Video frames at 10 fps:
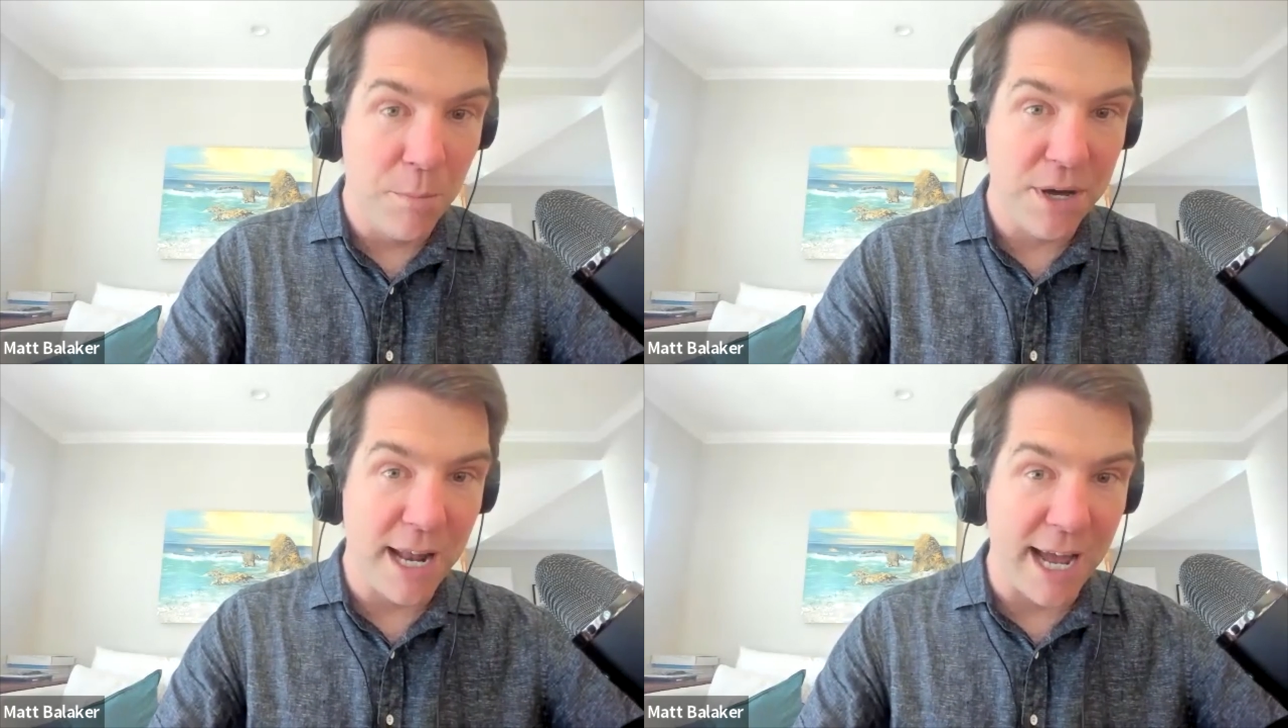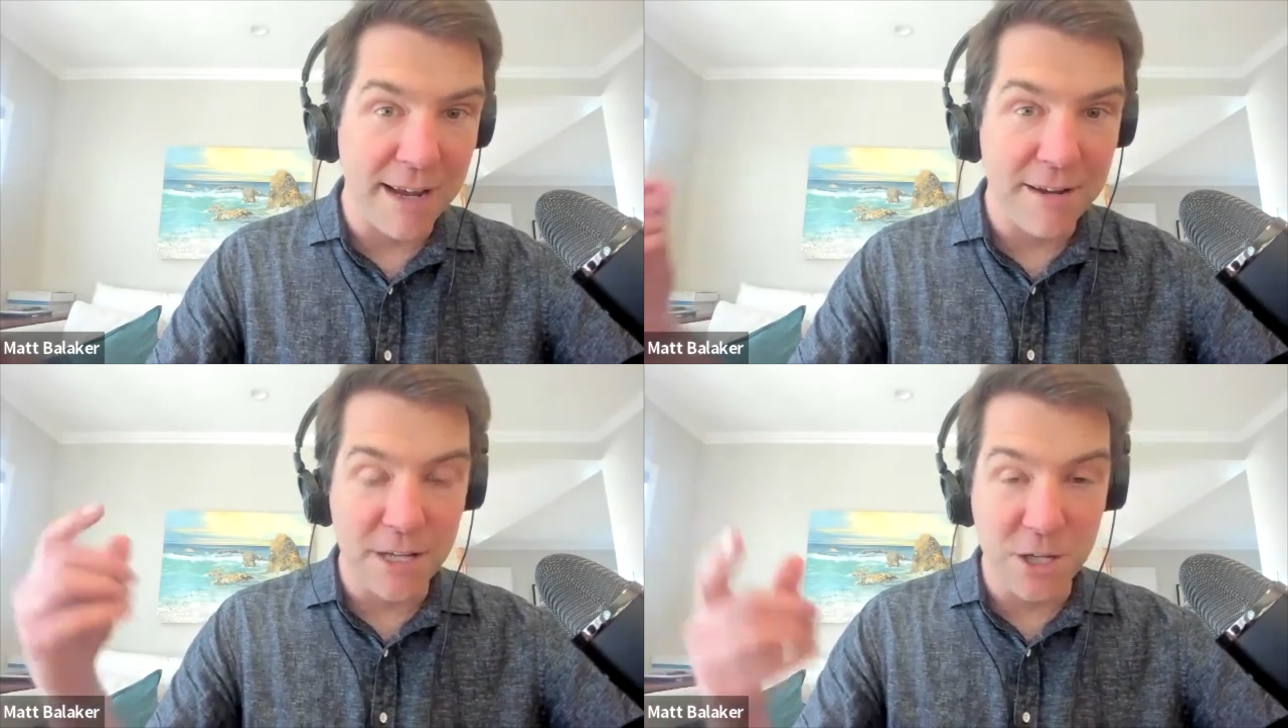But
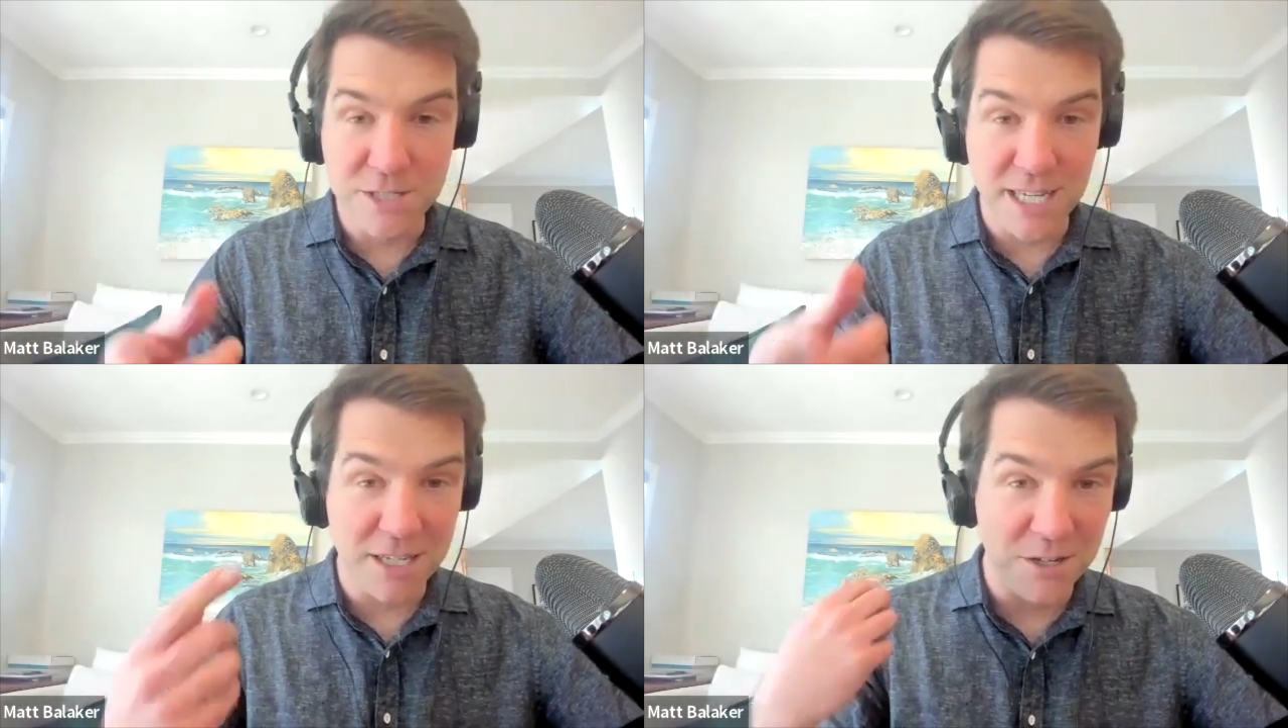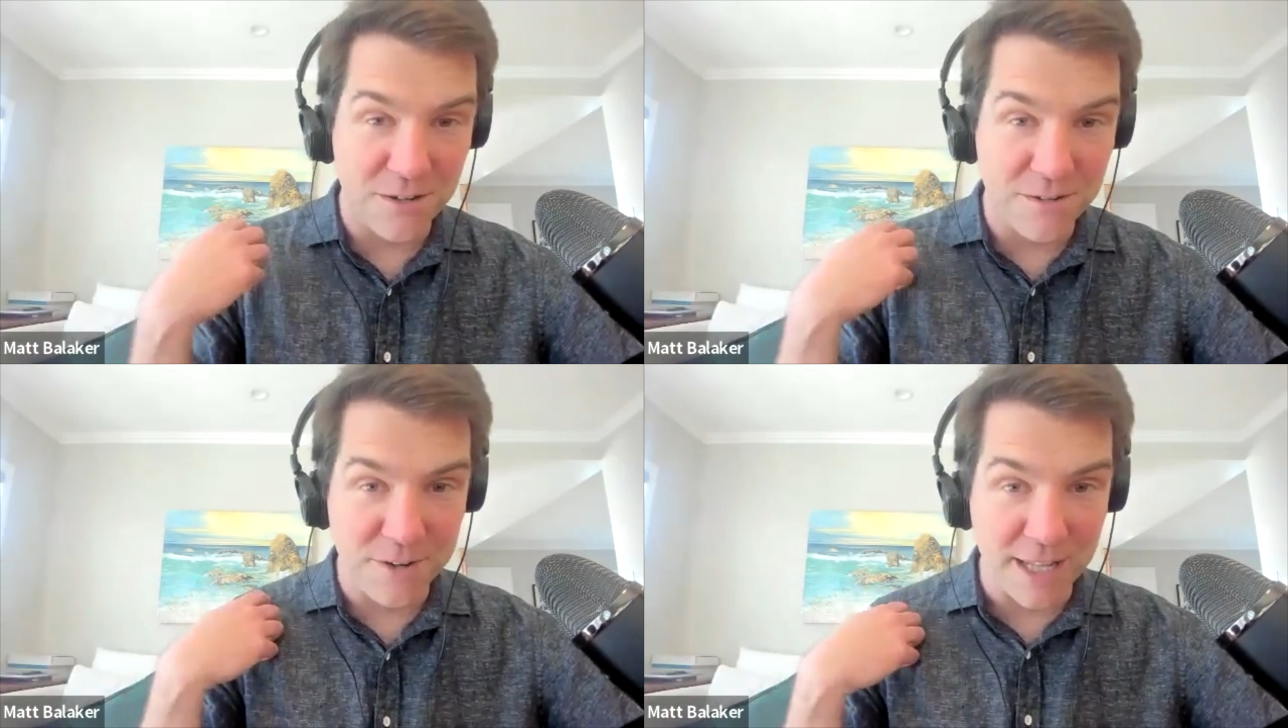you said you
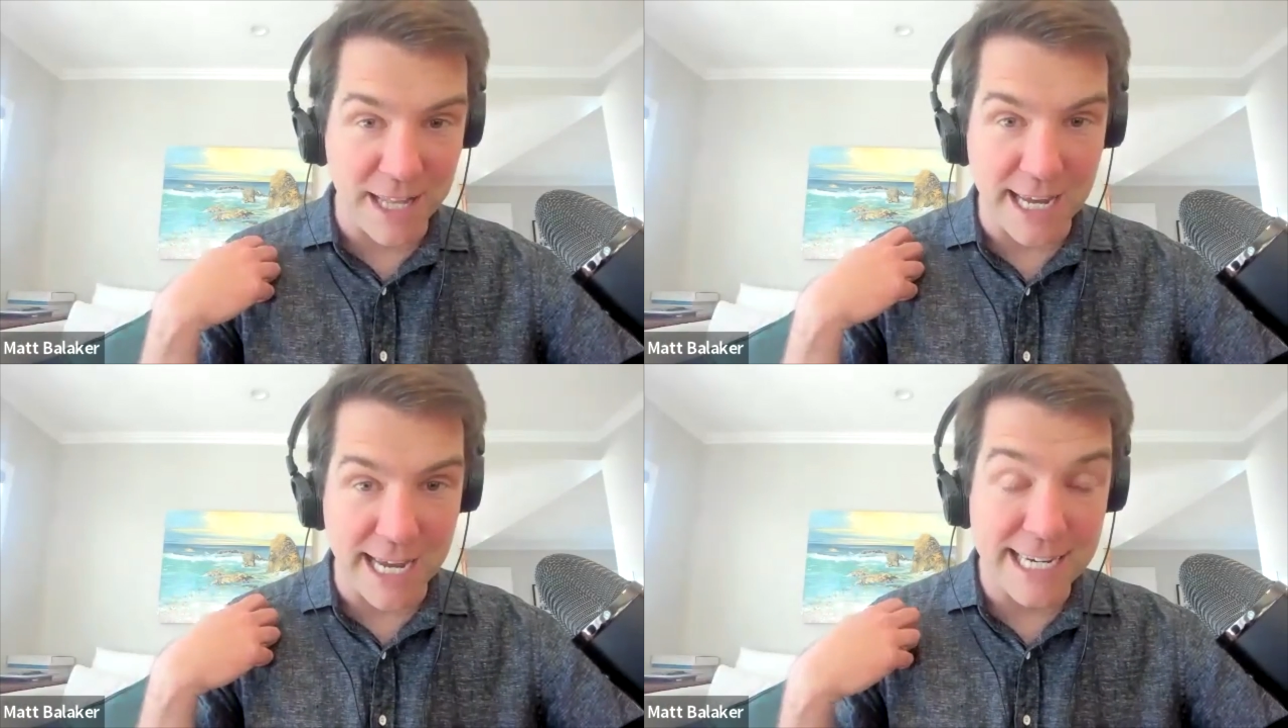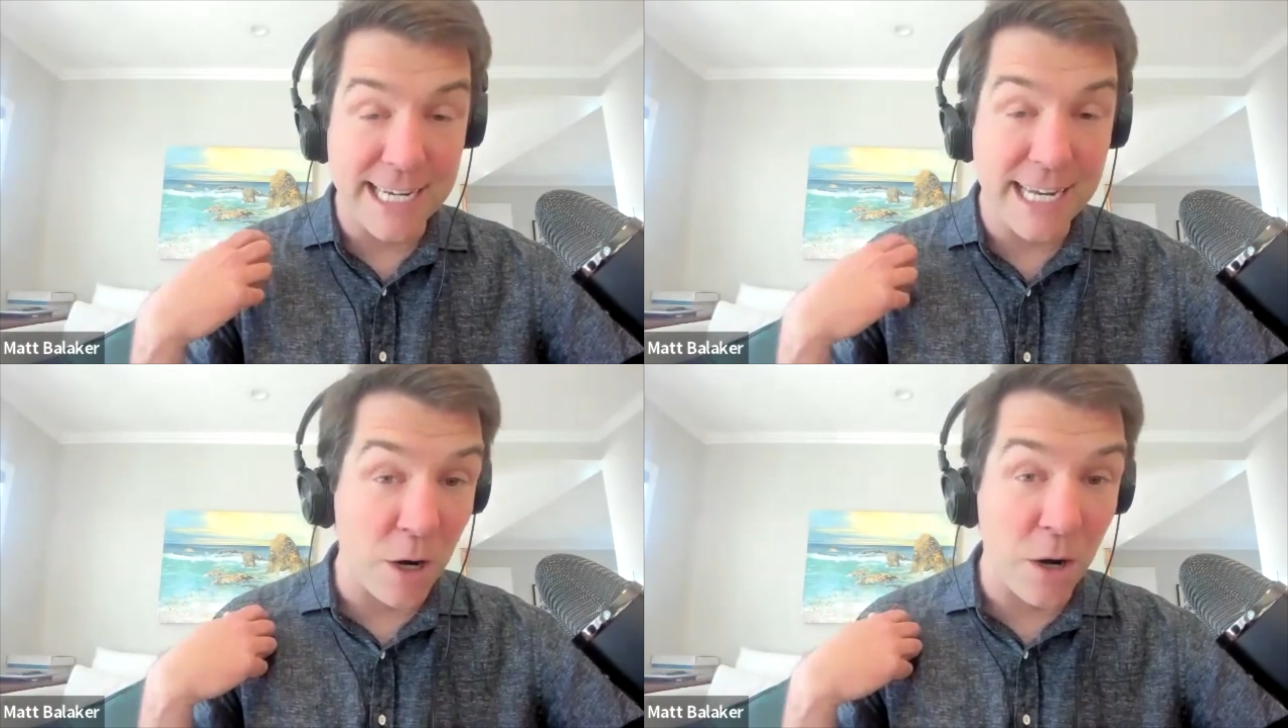don't felt like I
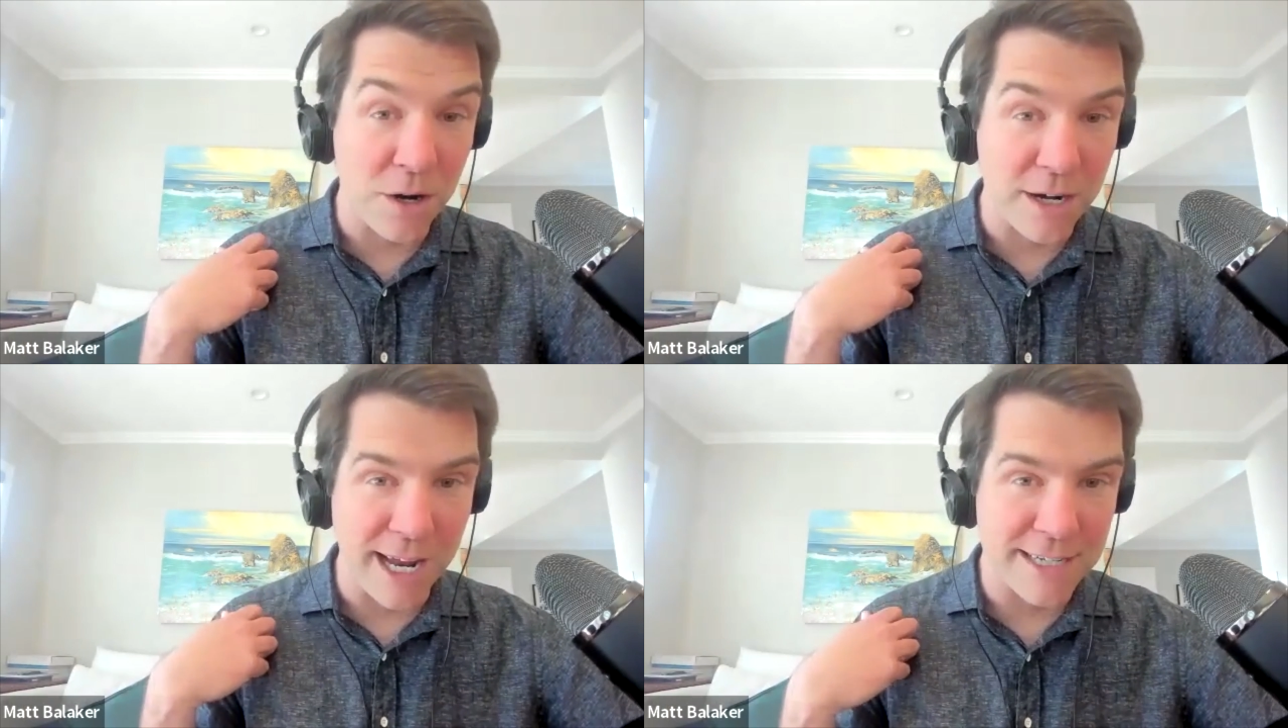didn't get hurt.